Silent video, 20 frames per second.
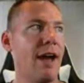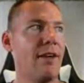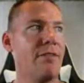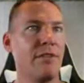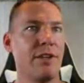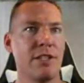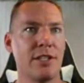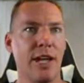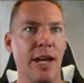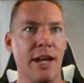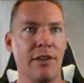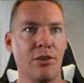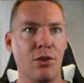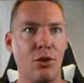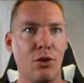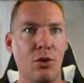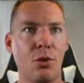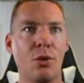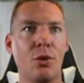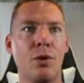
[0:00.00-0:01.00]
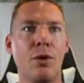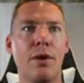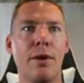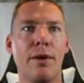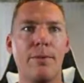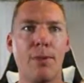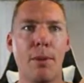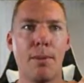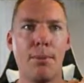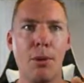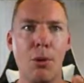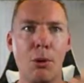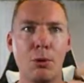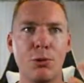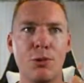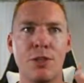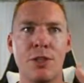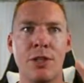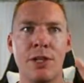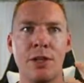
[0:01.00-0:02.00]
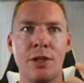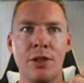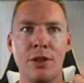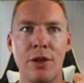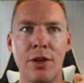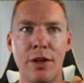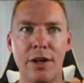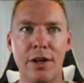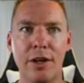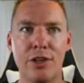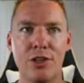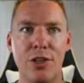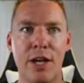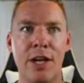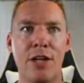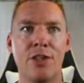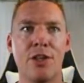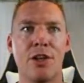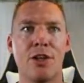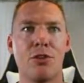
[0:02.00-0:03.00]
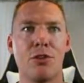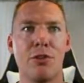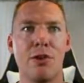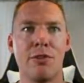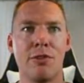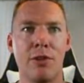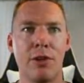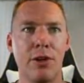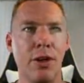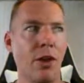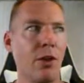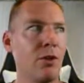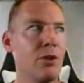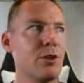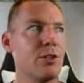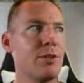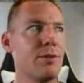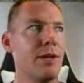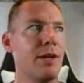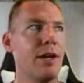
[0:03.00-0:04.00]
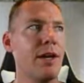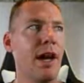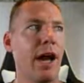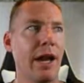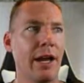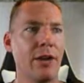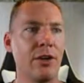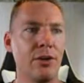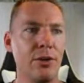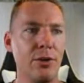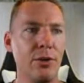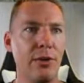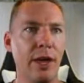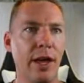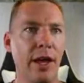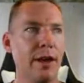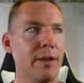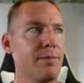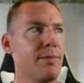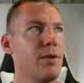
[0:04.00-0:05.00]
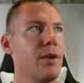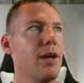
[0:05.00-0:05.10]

have this kind of cool pulsing look, changing through different colors, I can do that.